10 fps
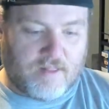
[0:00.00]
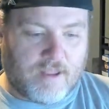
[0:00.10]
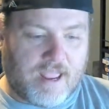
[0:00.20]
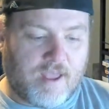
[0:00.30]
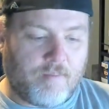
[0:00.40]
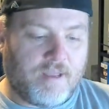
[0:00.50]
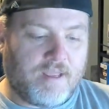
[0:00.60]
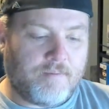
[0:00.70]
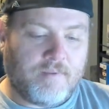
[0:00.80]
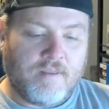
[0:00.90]
at,
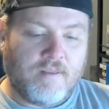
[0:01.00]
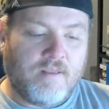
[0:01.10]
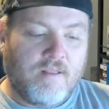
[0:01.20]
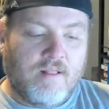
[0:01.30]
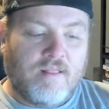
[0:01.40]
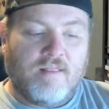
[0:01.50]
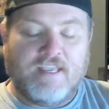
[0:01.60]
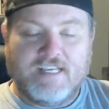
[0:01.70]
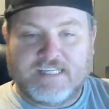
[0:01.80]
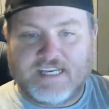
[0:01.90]
but
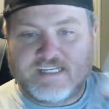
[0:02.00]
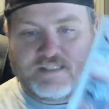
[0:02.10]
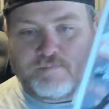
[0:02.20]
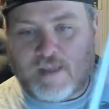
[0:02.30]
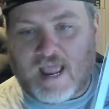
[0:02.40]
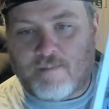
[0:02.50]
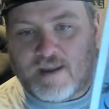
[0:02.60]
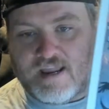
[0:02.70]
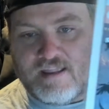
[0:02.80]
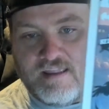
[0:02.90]
this is
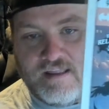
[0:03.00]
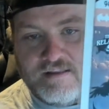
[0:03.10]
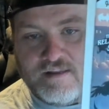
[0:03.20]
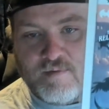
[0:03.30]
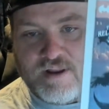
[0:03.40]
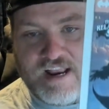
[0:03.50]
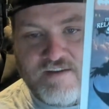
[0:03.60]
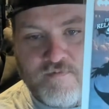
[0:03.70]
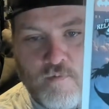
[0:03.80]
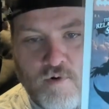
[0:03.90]
Batman number
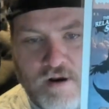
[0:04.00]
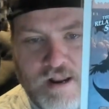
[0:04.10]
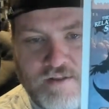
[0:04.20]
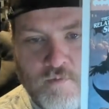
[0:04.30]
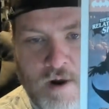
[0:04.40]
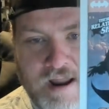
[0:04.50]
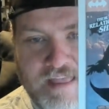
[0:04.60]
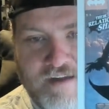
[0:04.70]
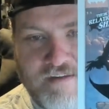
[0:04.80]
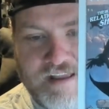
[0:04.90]
94. I don't know why
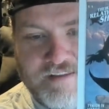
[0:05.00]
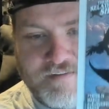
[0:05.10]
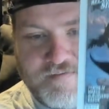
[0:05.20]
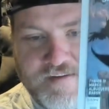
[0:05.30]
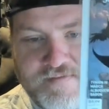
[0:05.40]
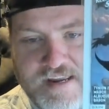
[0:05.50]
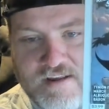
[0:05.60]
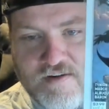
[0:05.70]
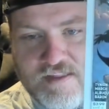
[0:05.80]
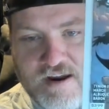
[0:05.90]
that has a 15
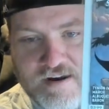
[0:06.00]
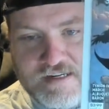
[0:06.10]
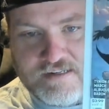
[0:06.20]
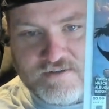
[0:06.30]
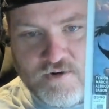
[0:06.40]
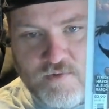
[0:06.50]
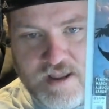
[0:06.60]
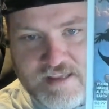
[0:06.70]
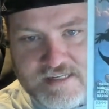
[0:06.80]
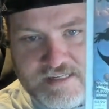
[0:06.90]
on there, because there's no way
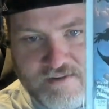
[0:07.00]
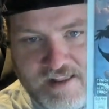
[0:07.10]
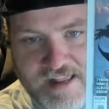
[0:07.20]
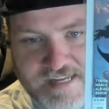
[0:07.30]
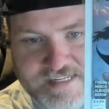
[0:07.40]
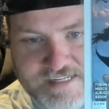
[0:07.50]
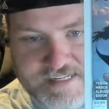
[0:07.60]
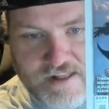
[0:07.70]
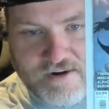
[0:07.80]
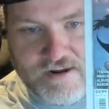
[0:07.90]
this is only like a
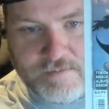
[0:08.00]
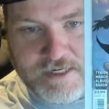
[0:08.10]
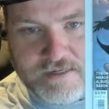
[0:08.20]
$6 comic.